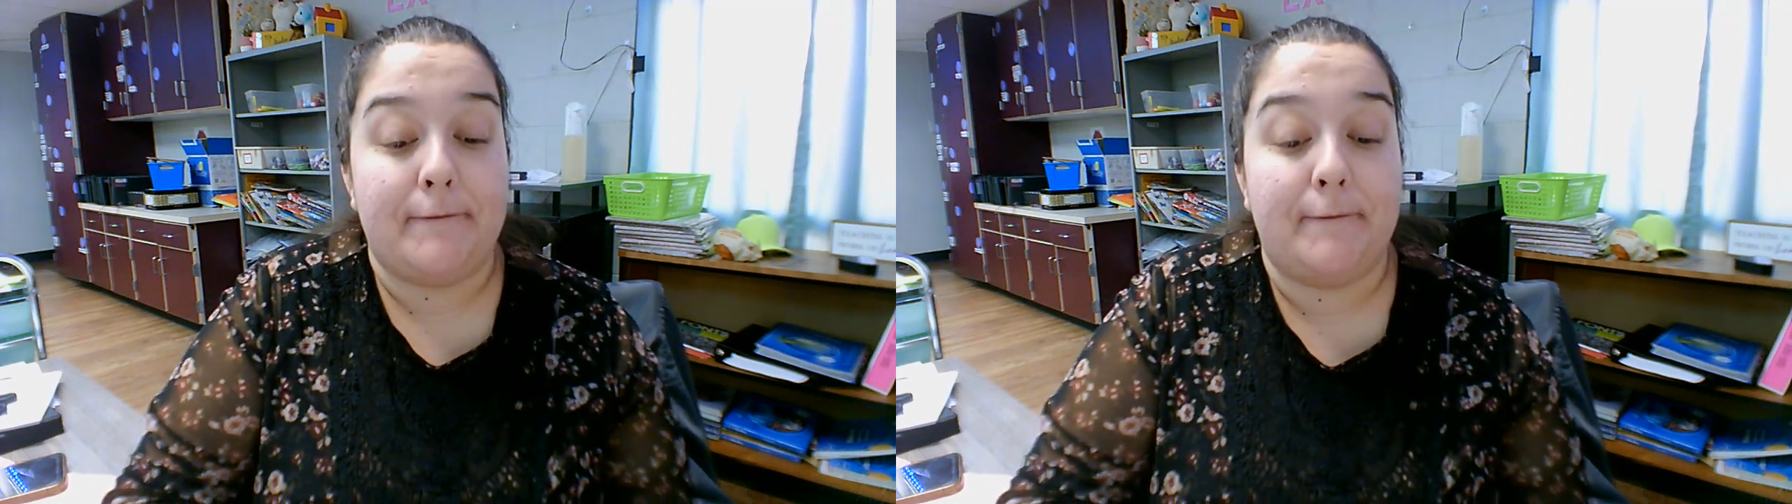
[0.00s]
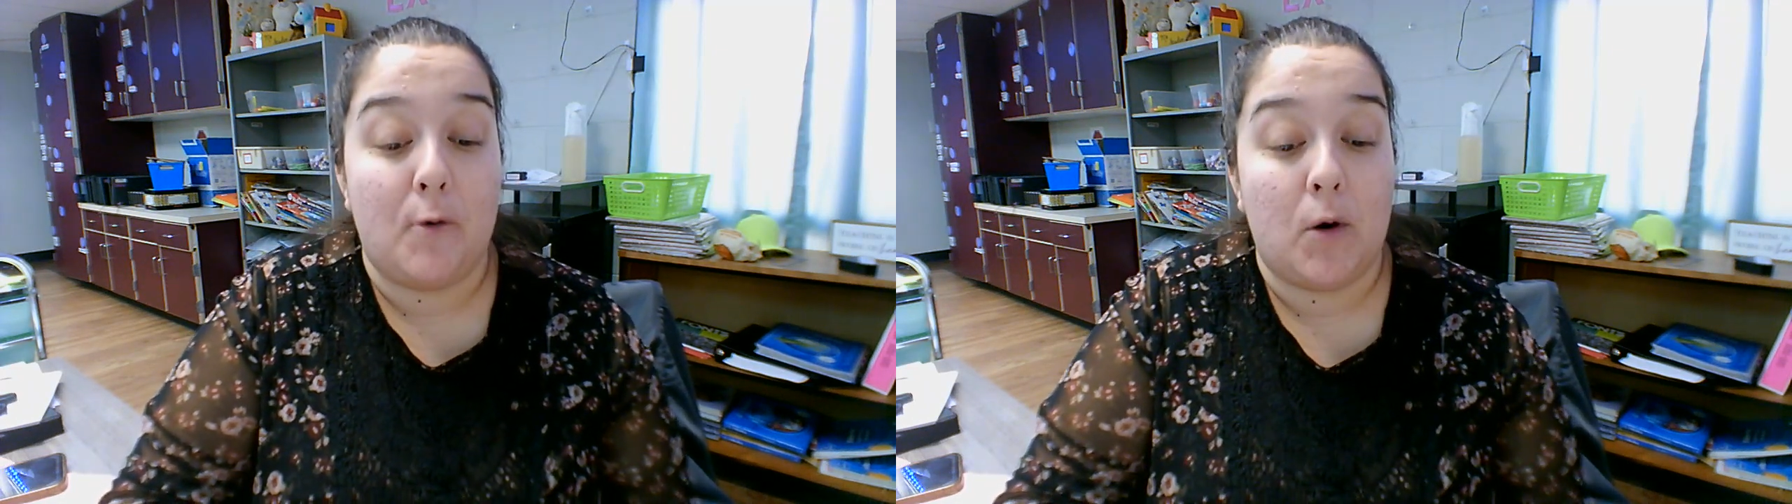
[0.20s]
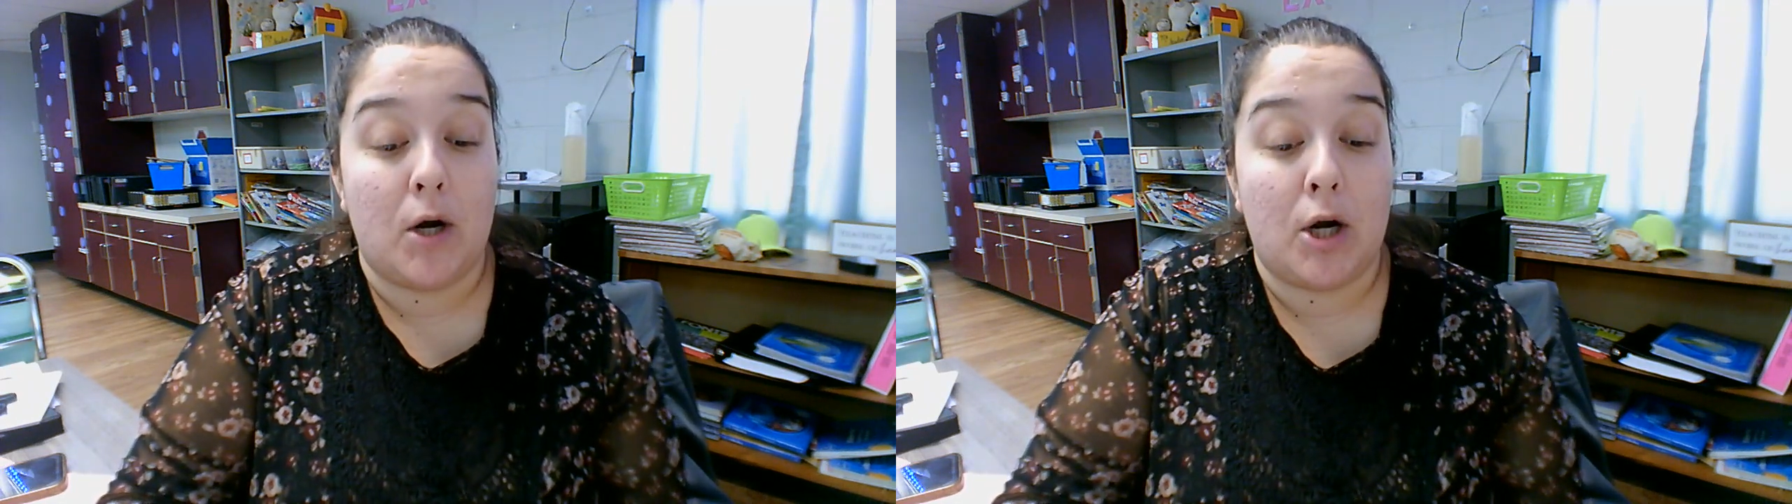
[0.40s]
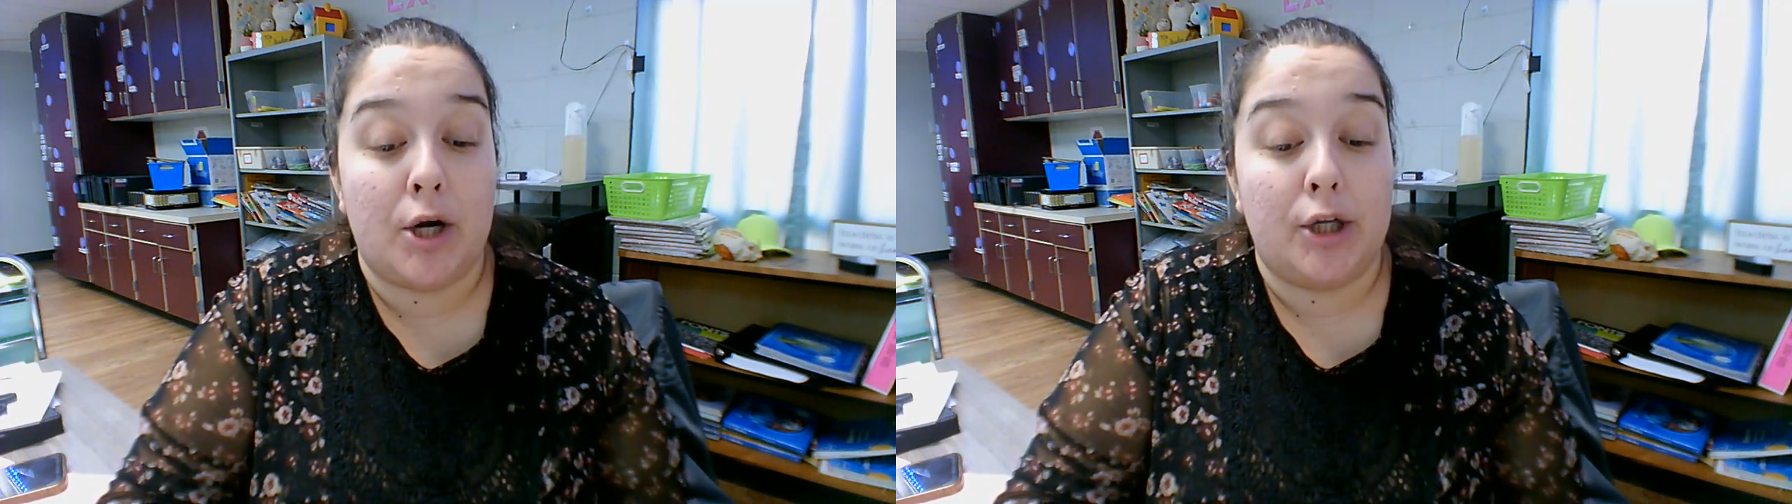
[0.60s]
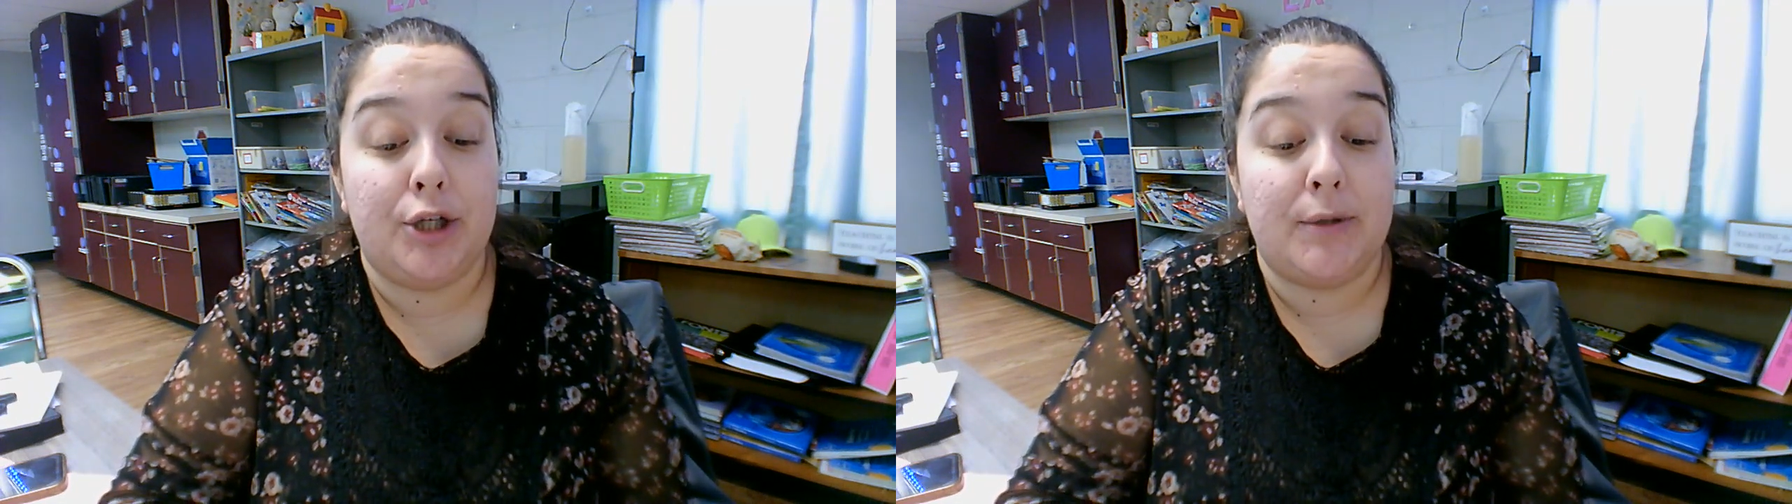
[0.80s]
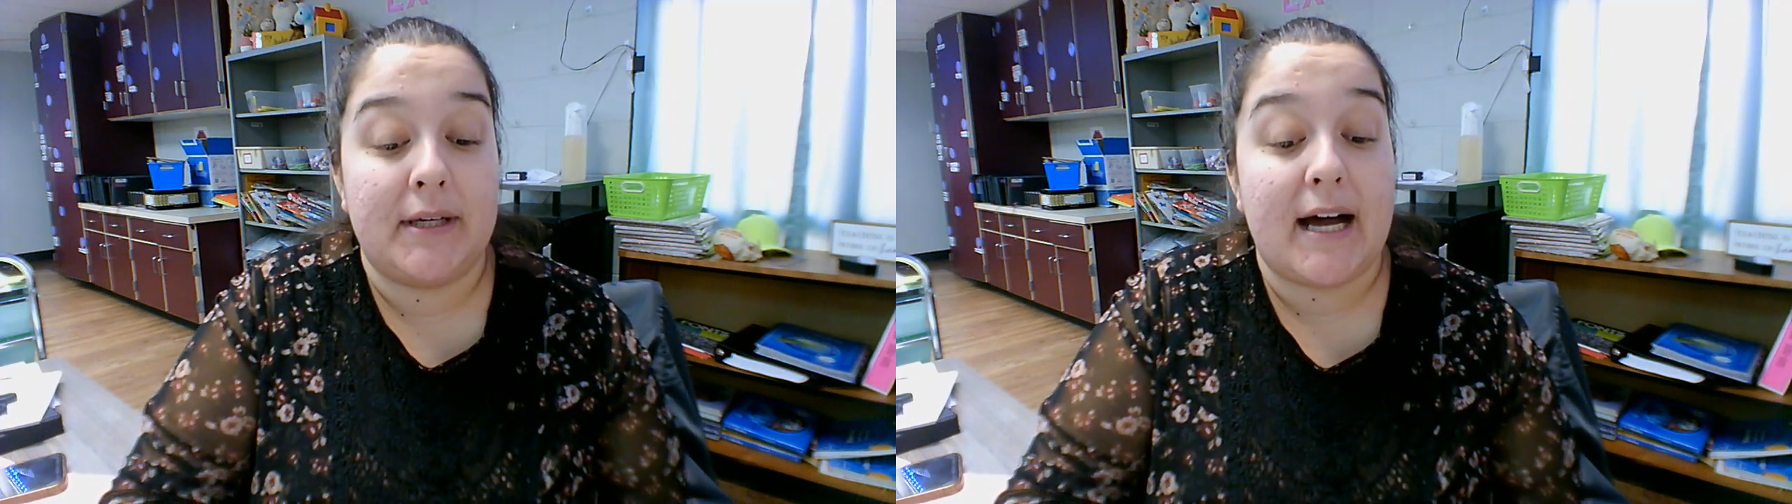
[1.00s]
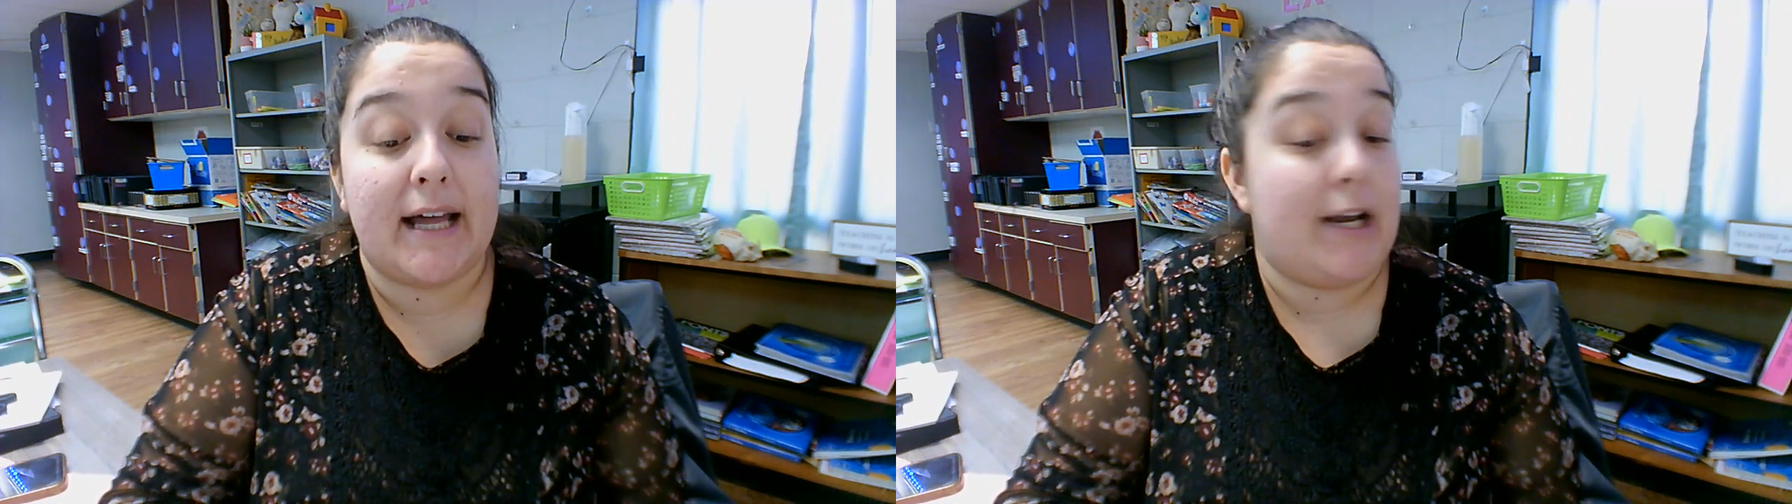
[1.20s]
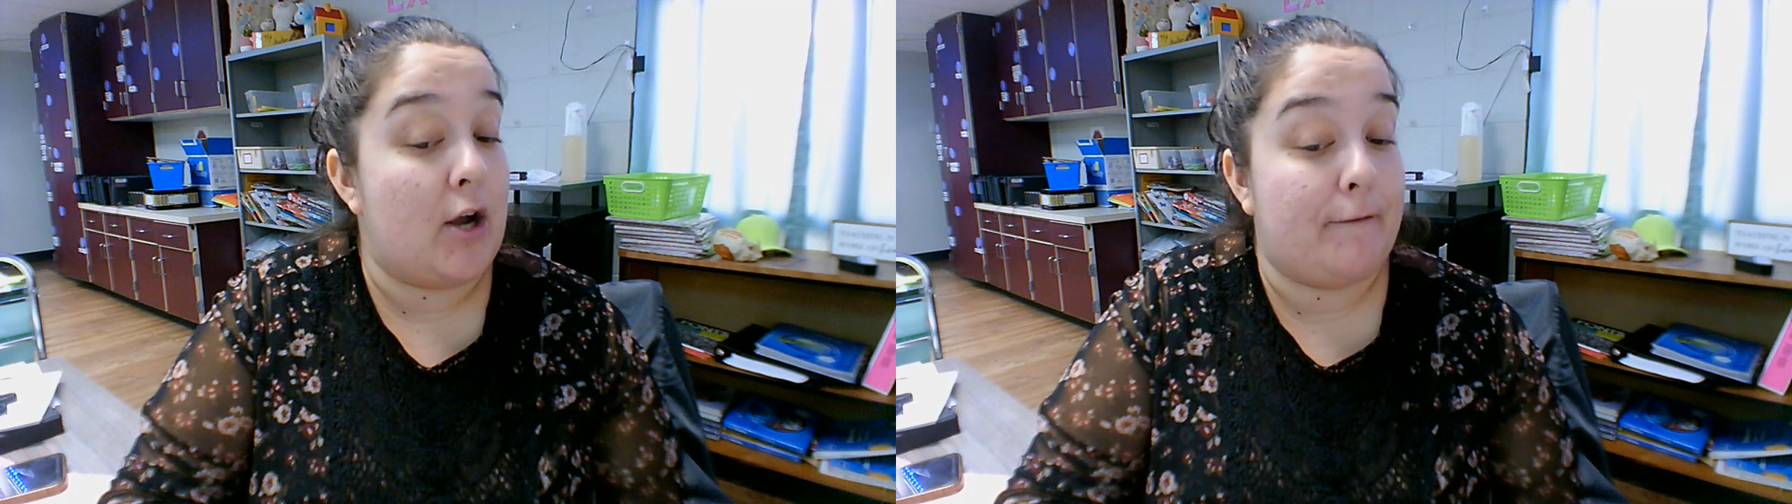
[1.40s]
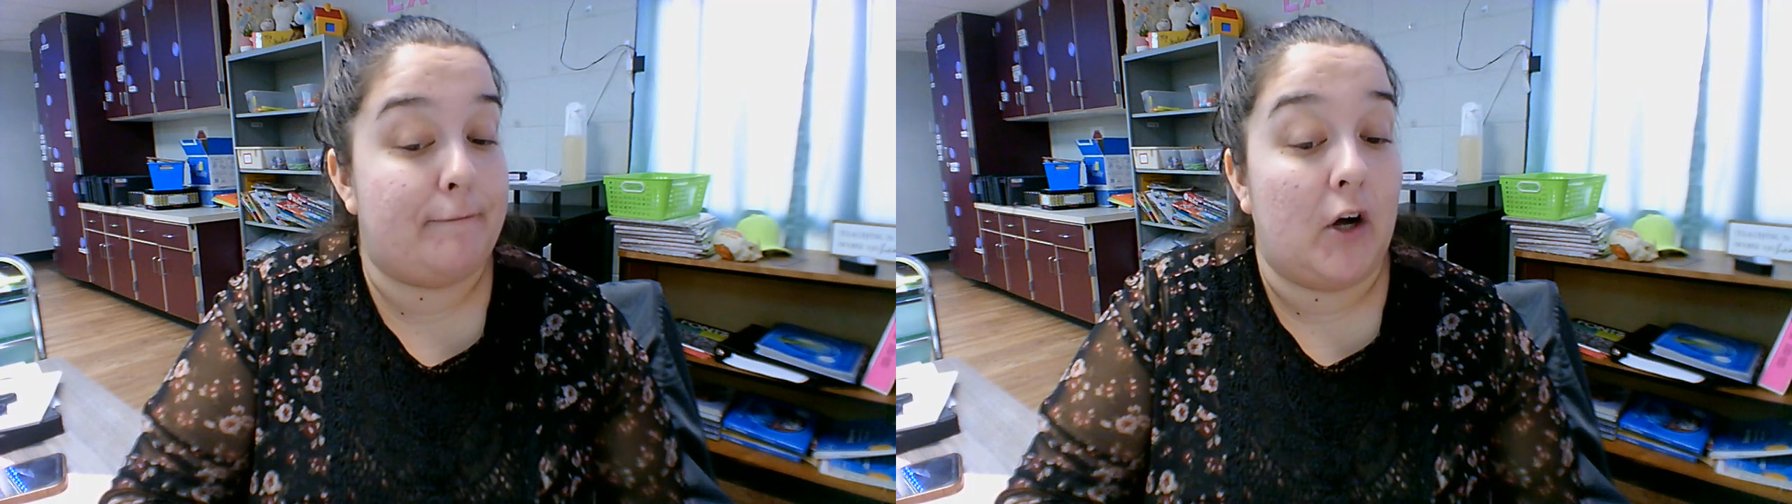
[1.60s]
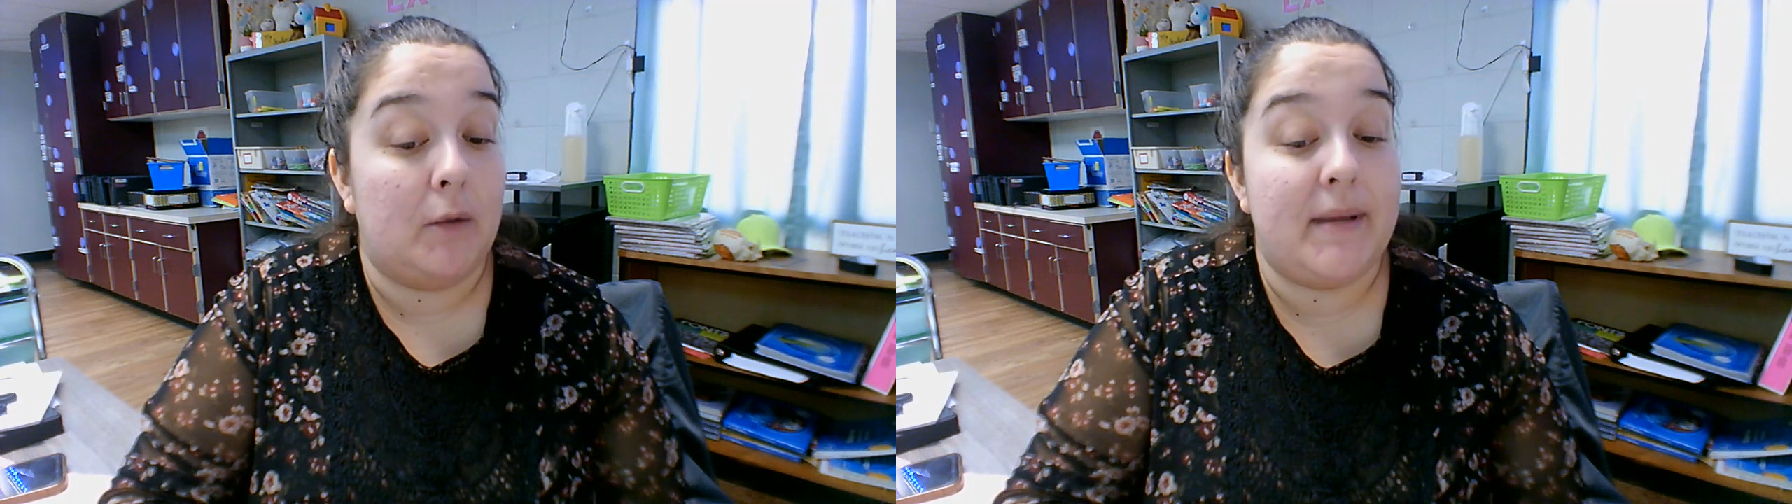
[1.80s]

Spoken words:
for you to kind of not fall